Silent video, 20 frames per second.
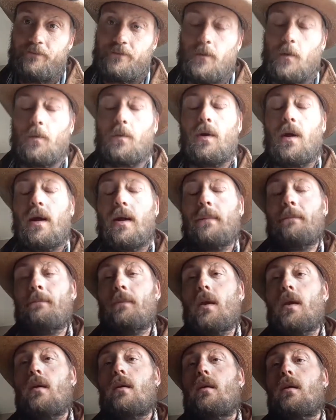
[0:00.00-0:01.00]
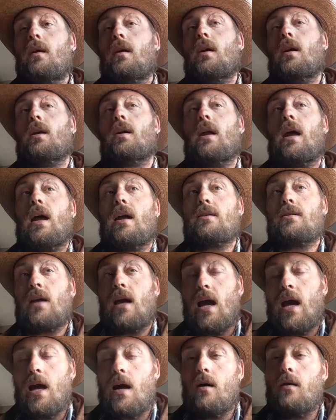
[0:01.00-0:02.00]
Okay, and that's,
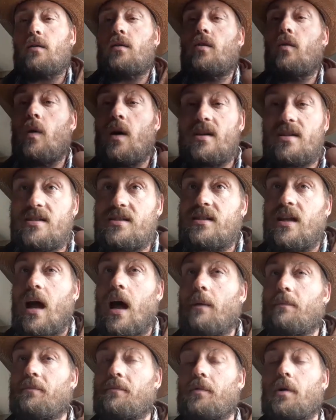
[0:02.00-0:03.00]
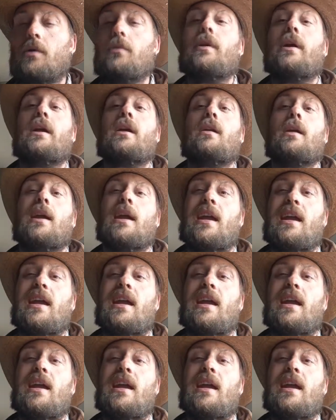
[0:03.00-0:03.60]
how do I stop rooting